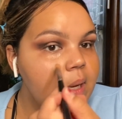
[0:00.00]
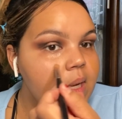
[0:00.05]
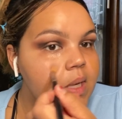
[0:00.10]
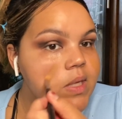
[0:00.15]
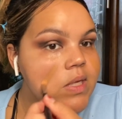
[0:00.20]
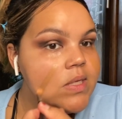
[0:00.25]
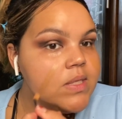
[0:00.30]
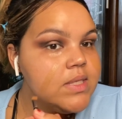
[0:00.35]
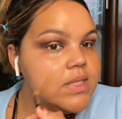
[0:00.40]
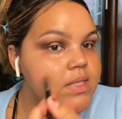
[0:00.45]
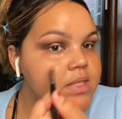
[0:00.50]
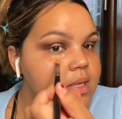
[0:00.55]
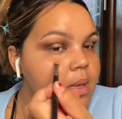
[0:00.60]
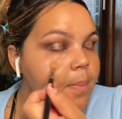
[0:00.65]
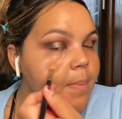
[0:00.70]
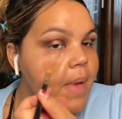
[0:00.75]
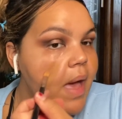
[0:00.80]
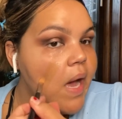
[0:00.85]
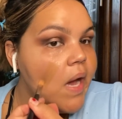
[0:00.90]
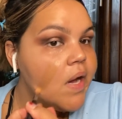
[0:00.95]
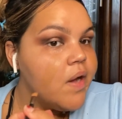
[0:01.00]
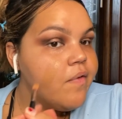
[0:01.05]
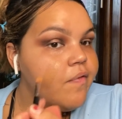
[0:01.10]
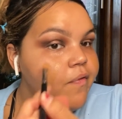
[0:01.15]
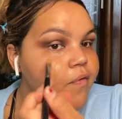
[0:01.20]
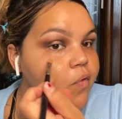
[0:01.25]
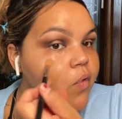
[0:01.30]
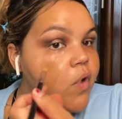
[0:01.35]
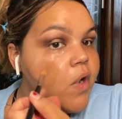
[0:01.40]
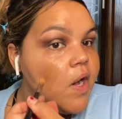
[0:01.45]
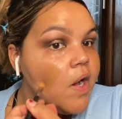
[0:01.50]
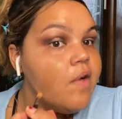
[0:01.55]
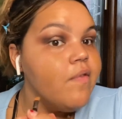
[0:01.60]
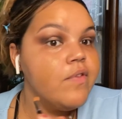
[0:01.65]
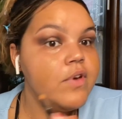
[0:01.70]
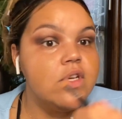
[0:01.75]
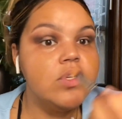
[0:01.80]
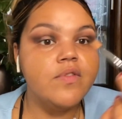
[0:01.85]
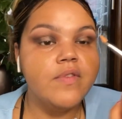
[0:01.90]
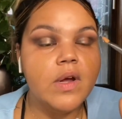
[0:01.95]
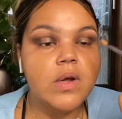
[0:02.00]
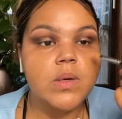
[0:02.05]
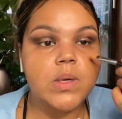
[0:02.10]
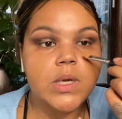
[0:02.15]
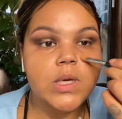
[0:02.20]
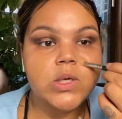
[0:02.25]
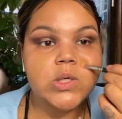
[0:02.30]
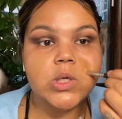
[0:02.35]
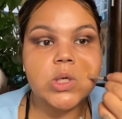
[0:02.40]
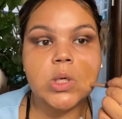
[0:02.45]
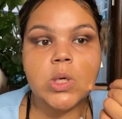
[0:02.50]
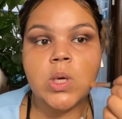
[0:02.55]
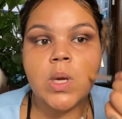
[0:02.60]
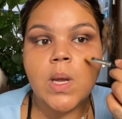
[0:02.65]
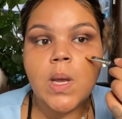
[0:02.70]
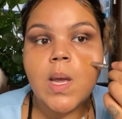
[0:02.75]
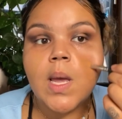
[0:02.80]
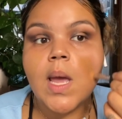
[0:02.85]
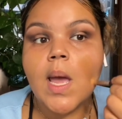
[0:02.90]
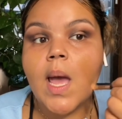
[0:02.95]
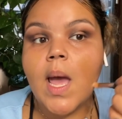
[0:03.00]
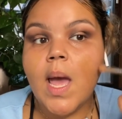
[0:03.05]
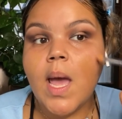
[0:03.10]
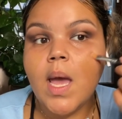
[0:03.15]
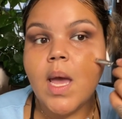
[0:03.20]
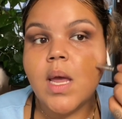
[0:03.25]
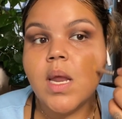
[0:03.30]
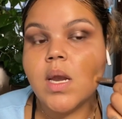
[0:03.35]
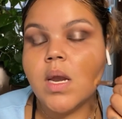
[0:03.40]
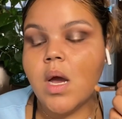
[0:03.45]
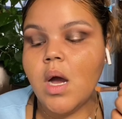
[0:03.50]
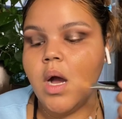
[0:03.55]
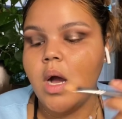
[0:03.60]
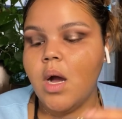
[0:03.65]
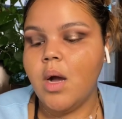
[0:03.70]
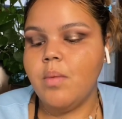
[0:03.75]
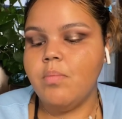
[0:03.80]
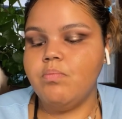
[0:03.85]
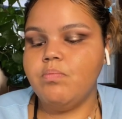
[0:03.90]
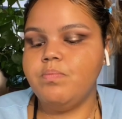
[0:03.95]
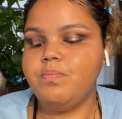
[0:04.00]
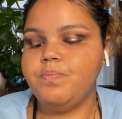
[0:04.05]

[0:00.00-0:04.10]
This is the MAC full coverage foundation, and